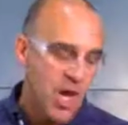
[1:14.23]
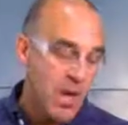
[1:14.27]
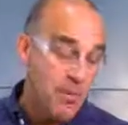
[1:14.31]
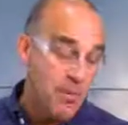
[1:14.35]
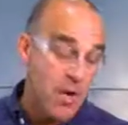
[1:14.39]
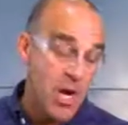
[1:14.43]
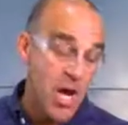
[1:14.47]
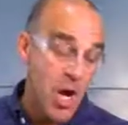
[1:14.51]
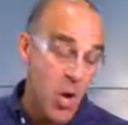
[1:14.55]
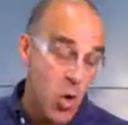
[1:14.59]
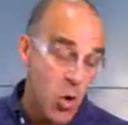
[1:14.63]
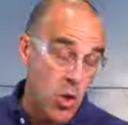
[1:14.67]

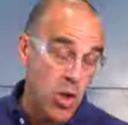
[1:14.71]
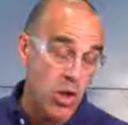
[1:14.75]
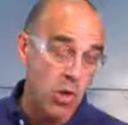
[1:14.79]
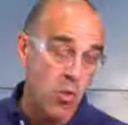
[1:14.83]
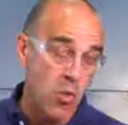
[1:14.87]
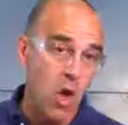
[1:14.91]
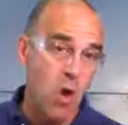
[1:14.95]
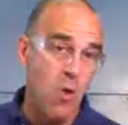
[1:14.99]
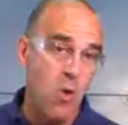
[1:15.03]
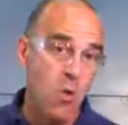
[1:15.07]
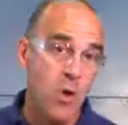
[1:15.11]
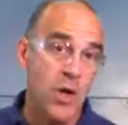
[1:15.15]
But I only
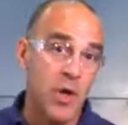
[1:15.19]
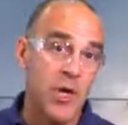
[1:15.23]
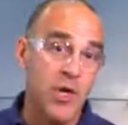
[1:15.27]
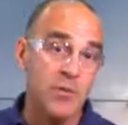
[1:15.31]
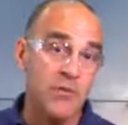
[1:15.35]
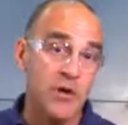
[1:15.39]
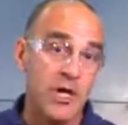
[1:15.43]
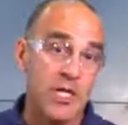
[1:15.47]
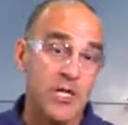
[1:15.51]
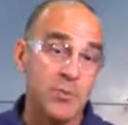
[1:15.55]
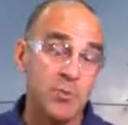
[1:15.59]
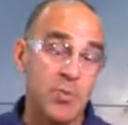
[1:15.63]
want one
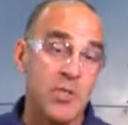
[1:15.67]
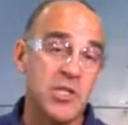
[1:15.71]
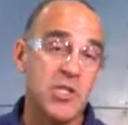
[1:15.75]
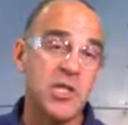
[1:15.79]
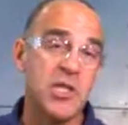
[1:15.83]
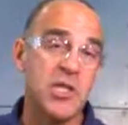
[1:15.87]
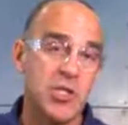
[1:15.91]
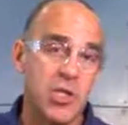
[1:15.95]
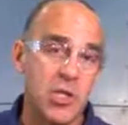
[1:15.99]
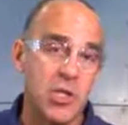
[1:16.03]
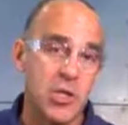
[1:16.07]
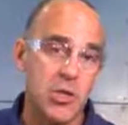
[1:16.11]
device
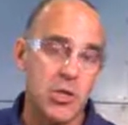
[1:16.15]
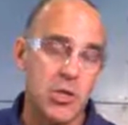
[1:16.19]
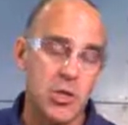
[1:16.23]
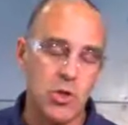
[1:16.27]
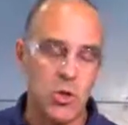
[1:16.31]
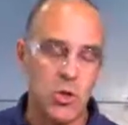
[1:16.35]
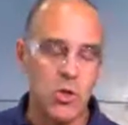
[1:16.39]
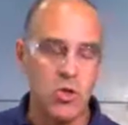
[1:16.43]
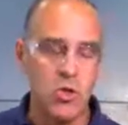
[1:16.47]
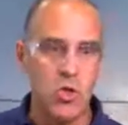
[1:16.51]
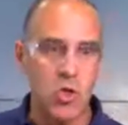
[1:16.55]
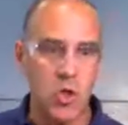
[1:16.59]
position,
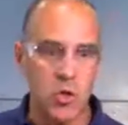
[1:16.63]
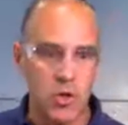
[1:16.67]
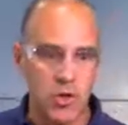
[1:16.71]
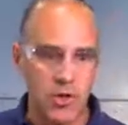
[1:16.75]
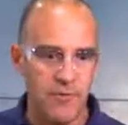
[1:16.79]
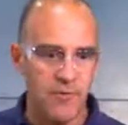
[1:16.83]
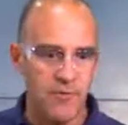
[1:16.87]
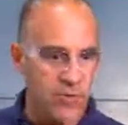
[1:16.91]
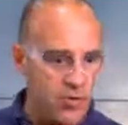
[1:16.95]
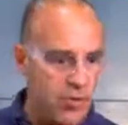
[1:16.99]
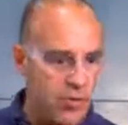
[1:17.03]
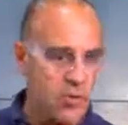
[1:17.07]
so don't
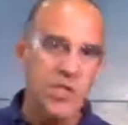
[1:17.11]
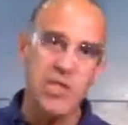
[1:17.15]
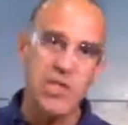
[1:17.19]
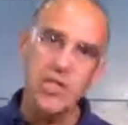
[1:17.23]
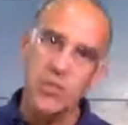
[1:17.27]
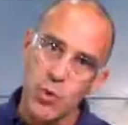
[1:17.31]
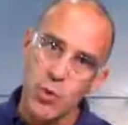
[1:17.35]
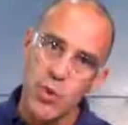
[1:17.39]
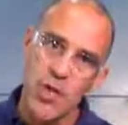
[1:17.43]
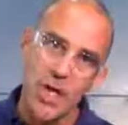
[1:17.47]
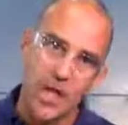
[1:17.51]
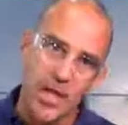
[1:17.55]
confuse
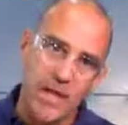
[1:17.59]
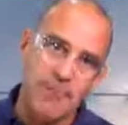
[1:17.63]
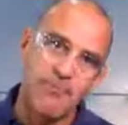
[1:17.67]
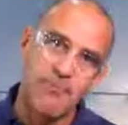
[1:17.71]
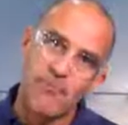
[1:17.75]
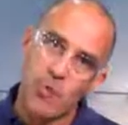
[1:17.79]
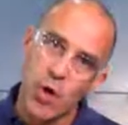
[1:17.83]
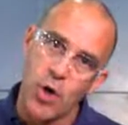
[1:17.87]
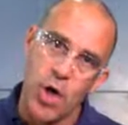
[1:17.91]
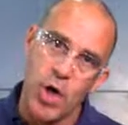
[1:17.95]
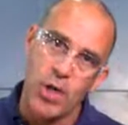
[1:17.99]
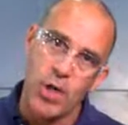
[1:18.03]
this with a
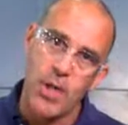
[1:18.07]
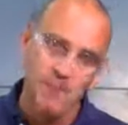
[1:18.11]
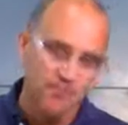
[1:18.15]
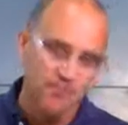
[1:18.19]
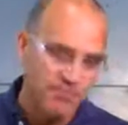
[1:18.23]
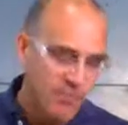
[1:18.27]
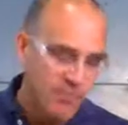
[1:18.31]
leapfrog.